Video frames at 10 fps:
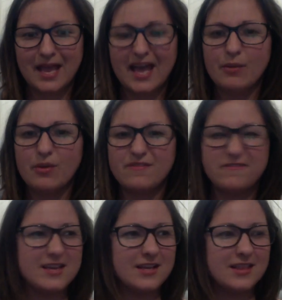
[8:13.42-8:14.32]
and it would
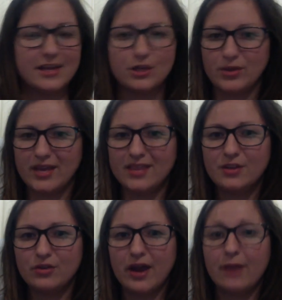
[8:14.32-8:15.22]
feel like you hit
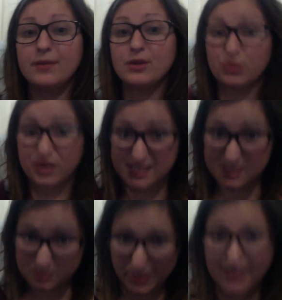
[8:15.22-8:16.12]
the ground, but you were
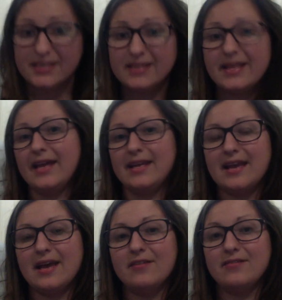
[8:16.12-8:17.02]
expecting that
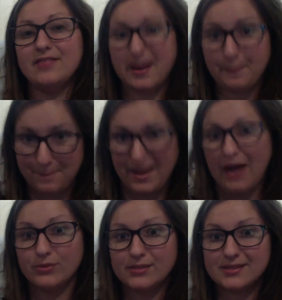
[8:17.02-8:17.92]
give, that
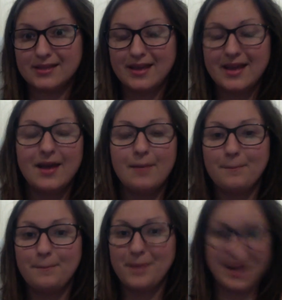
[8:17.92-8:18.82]
bounce,
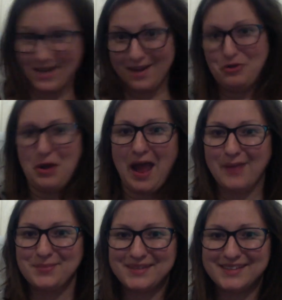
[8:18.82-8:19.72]
but it never
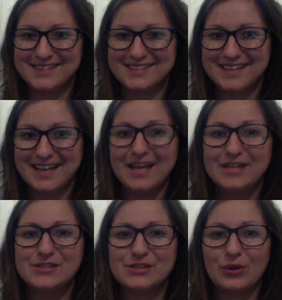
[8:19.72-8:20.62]
happened.
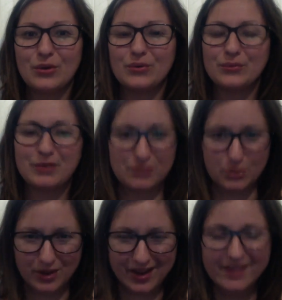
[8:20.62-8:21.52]
So if
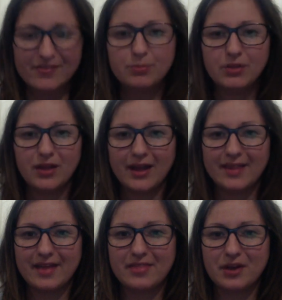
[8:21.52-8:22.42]
you kind of apply
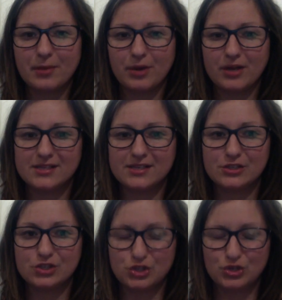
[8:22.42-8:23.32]
that thought process
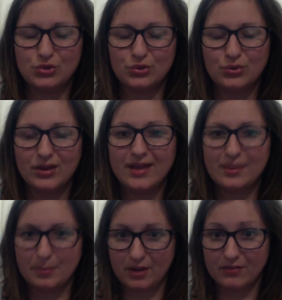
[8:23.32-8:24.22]
to the
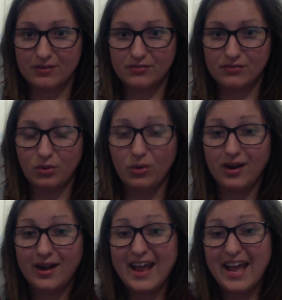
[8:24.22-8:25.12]
pelvic
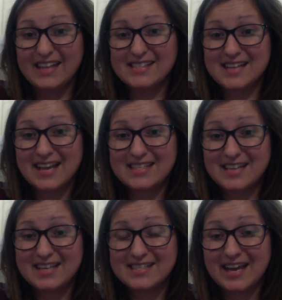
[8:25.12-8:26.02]
floor, and it's tight,
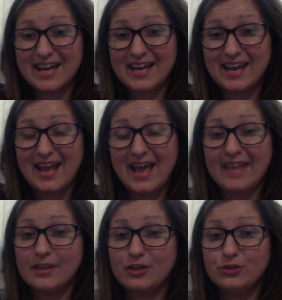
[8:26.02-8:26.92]
tight, tight,
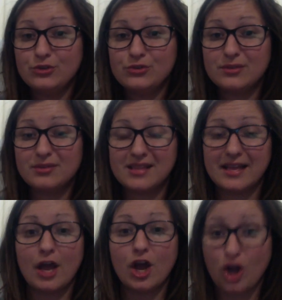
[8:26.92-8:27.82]
and then you do something
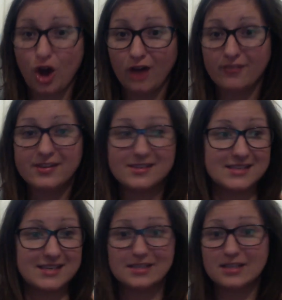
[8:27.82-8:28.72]
like cough,
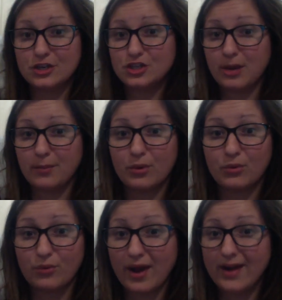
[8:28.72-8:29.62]
sneeze, jump,
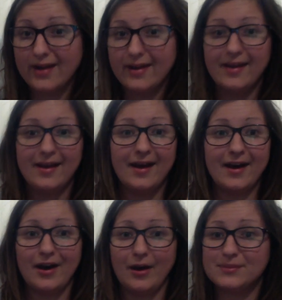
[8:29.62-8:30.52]
run,
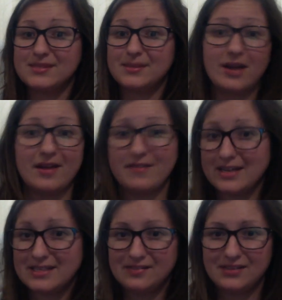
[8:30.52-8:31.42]
some kind of
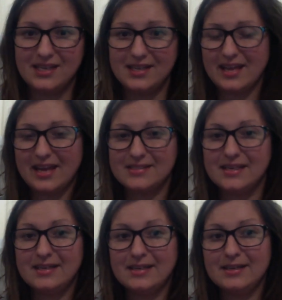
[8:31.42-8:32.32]
activity that
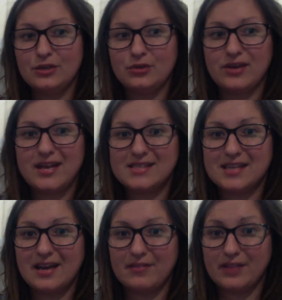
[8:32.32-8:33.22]
creates
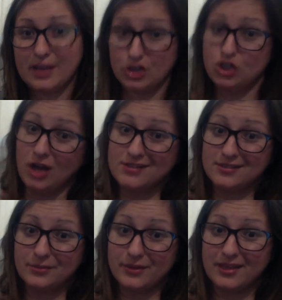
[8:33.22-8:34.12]
kind of like a
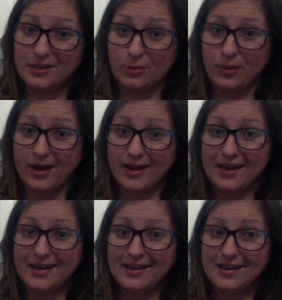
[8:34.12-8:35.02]
jostle within your
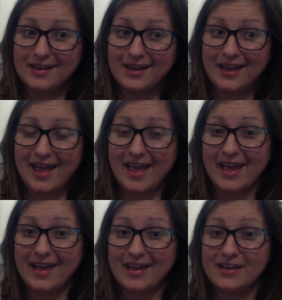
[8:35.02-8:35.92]
body.
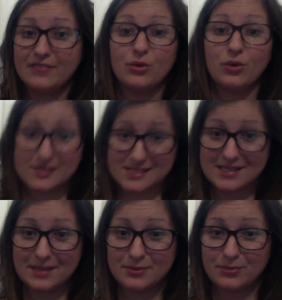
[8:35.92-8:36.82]
And if you are
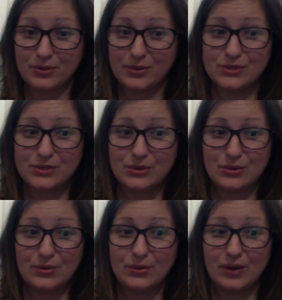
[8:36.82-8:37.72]
susceptible
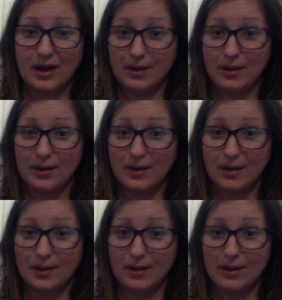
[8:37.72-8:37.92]
to